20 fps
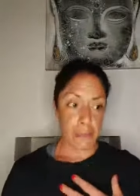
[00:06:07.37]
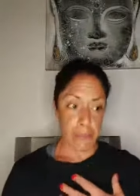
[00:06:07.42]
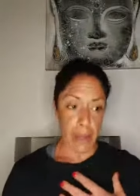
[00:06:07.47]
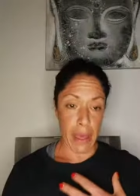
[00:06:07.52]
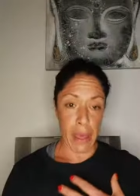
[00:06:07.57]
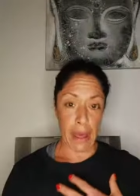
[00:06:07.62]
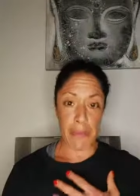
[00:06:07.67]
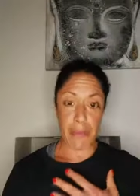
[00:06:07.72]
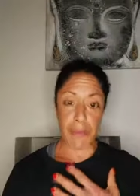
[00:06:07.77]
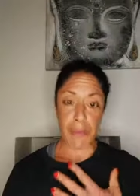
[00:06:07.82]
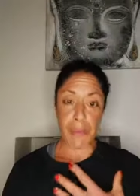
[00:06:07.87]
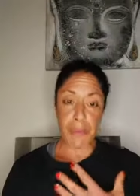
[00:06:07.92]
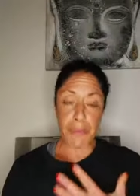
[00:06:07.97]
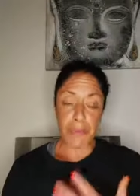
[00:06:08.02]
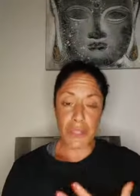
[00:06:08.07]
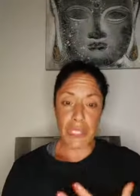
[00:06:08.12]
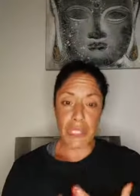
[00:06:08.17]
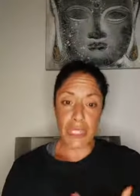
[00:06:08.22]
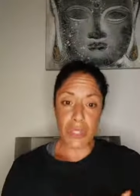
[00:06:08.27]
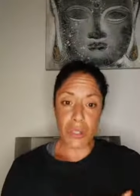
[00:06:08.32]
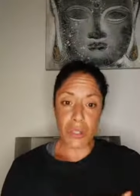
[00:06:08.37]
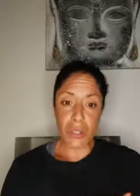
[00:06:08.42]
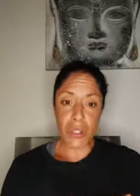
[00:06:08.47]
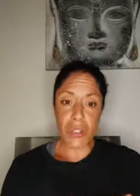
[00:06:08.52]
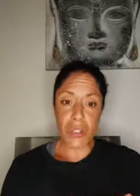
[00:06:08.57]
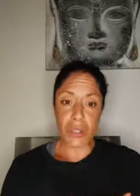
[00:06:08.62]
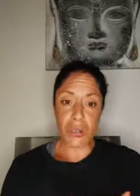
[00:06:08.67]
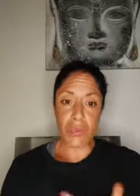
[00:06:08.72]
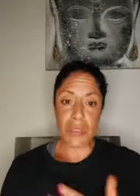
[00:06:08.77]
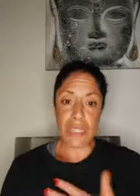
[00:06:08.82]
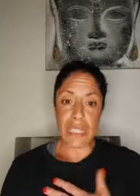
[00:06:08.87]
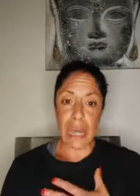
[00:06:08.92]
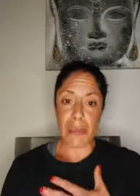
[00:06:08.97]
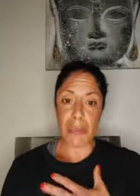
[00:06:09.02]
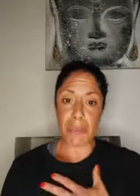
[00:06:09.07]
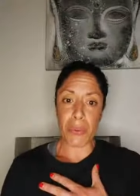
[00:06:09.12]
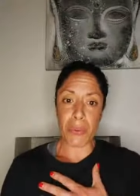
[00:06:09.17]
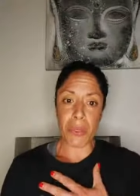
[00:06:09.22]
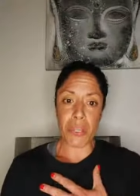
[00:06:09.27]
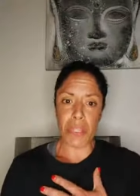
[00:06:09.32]
uh, from a physiological
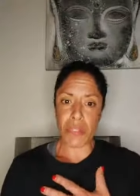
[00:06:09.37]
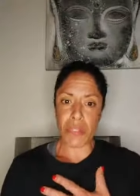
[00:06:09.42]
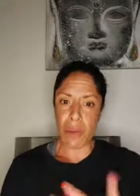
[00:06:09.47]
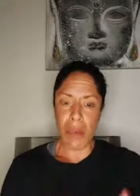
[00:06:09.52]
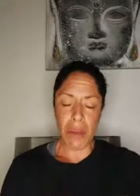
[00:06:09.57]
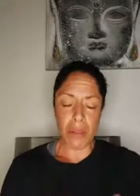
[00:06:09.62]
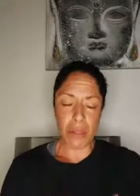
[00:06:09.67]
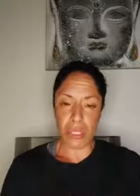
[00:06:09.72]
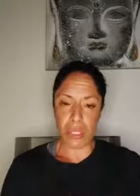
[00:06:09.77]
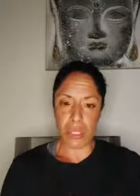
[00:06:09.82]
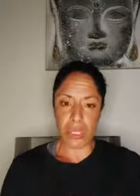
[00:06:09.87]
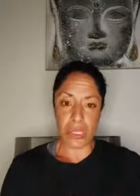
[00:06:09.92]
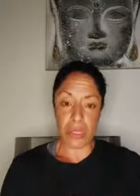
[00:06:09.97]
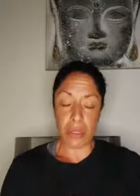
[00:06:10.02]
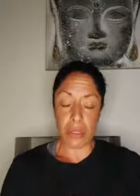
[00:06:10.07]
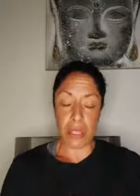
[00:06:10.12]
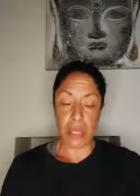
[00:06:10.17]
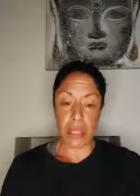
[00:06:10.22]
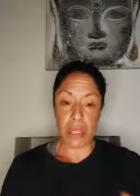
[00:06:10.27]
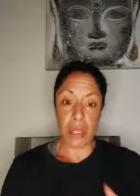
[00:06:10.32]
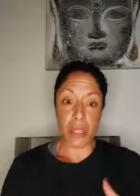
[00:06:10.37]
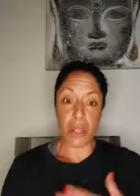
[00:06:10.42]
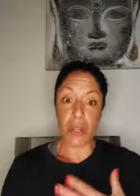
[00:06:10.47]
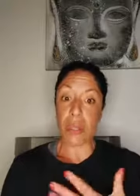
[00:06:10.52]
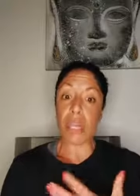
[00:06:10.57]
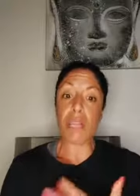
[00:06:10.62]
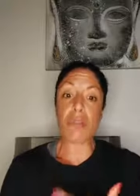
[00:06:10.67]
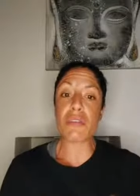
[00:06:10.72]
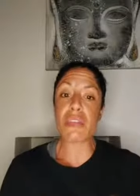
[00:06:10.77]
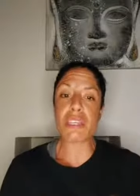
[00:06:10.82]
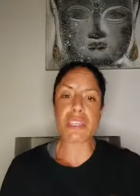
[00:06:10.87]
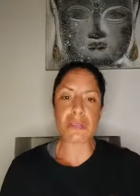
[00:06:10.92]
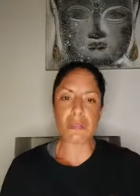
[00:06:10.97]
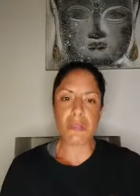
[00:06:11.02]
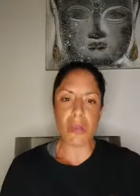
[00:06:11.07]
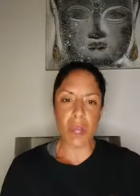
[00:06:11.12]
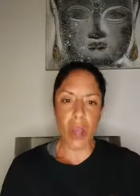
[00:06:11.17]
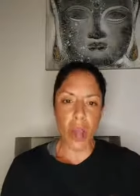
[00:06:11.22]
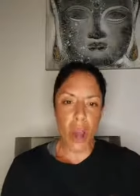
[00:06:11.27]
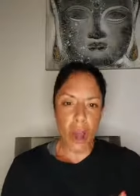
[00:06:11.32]
standpoint as well just you know increases
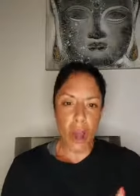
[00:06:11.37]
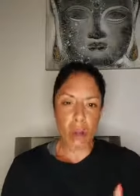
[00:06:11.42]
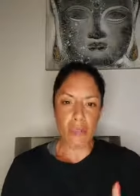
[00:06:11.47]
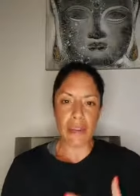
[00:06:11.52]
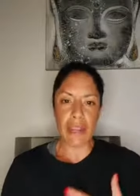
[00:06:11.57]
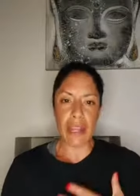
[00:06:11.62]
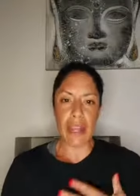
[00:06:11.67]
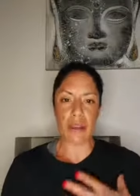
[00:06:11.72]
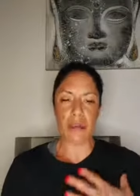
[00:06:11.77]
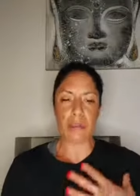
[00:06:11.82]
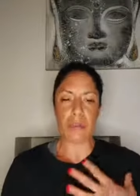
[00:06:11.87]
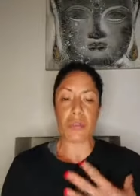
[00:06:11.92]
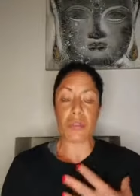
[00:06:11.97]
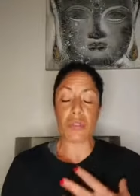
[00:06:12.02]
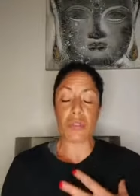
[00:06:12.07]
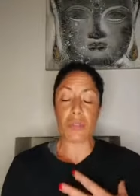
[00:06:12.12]
my heart rate i'm